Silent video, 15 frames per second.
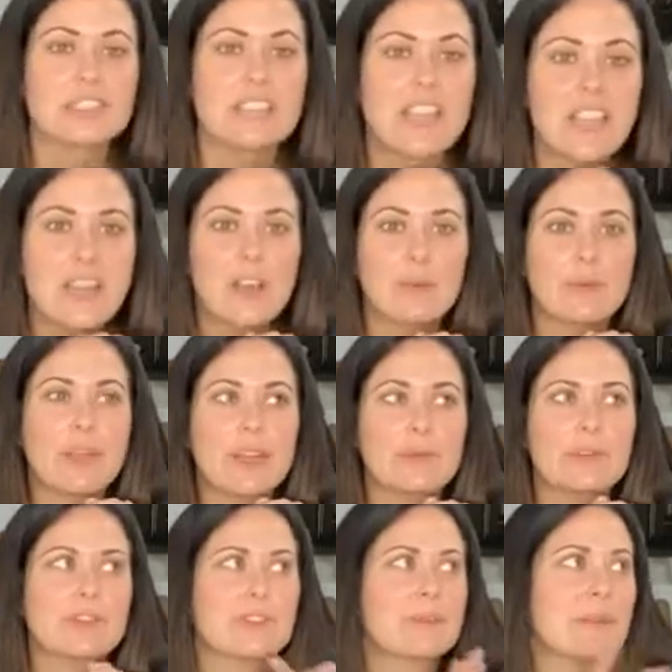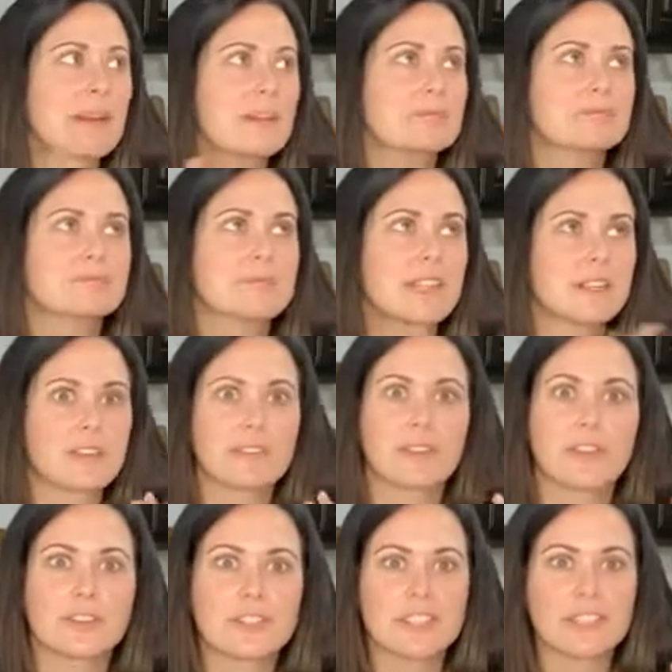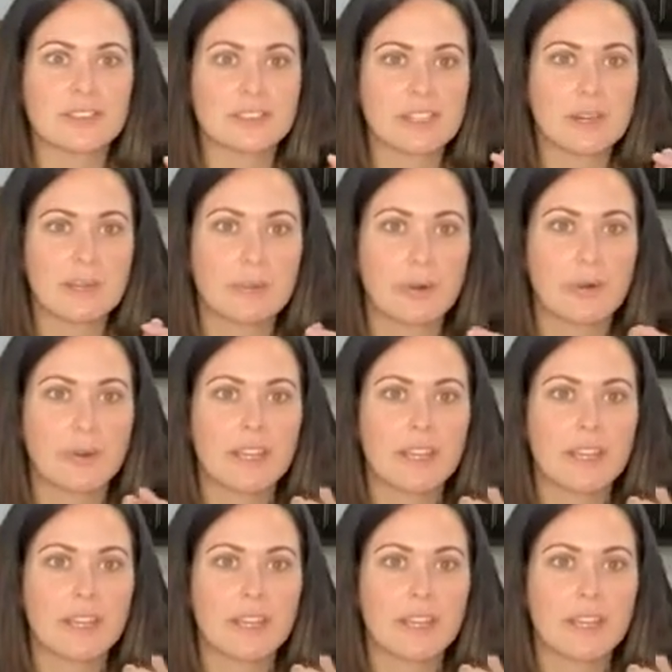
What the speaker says: And we had one for about, I don't know, 13 years, and it broke.